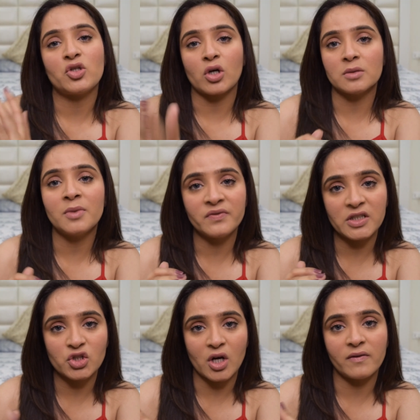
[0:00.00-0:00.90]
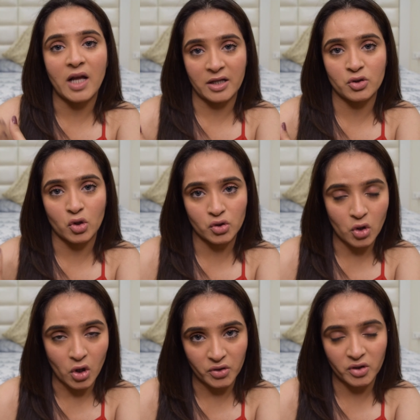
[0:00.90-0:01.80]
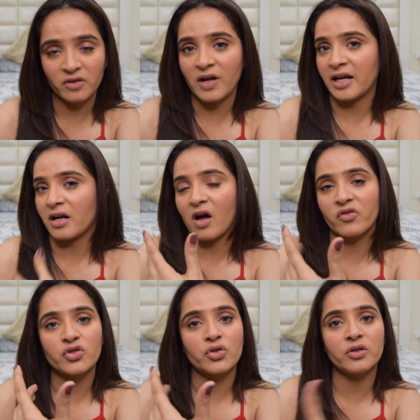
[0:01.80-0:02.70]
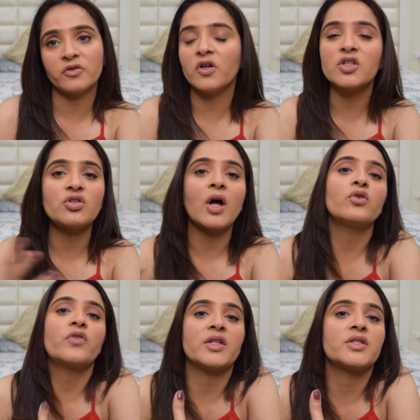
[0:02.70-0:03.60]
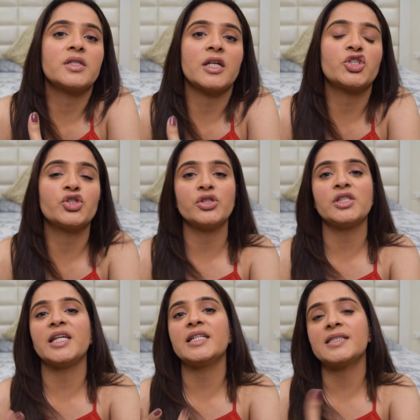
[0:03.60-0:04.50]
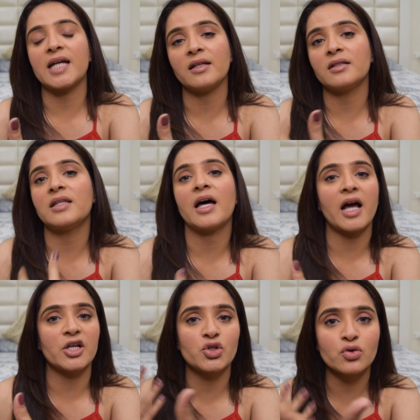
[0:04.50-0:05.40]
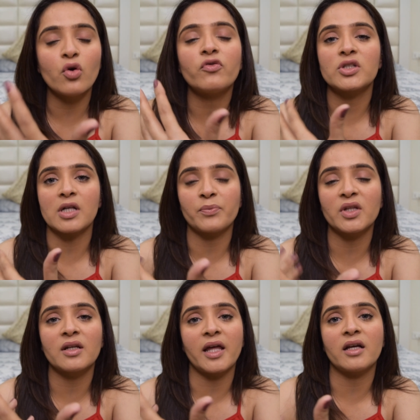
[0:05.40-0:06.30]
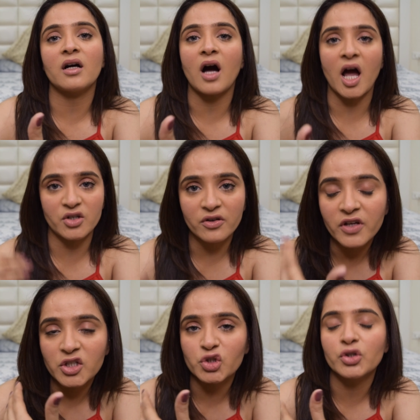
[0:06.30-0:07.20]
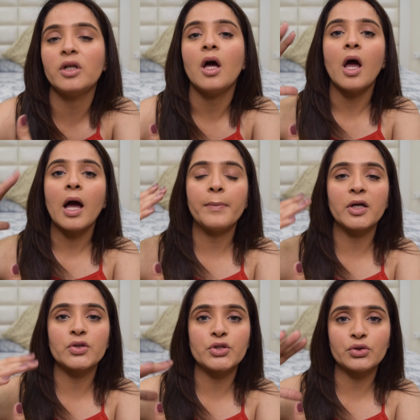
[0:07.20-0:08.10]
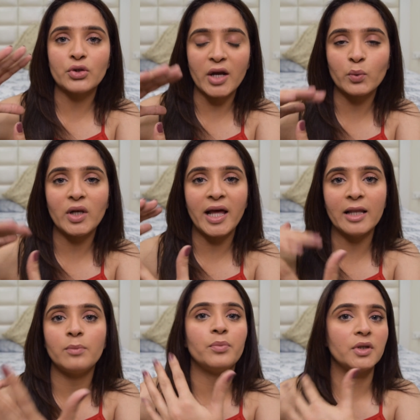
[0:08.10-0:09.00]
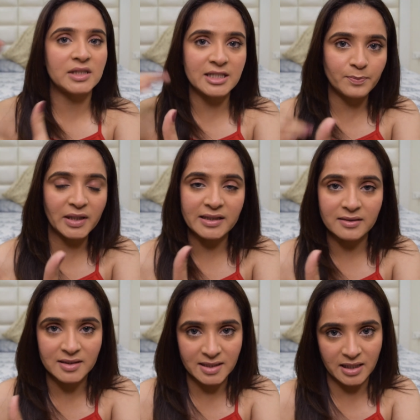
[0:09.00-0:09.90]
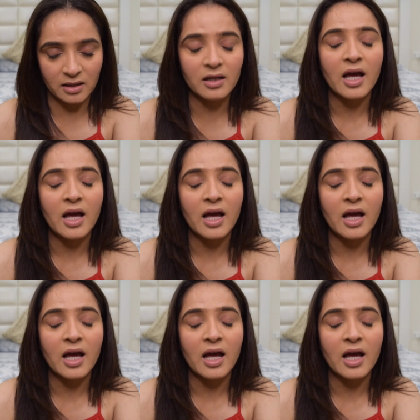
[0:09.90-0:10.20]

Dr. Bhavneet Chawla and Dr. Gaurav. And after the first round of consultation, they decided that I should go for something like a HydraFacial because that will help deep clean the skin.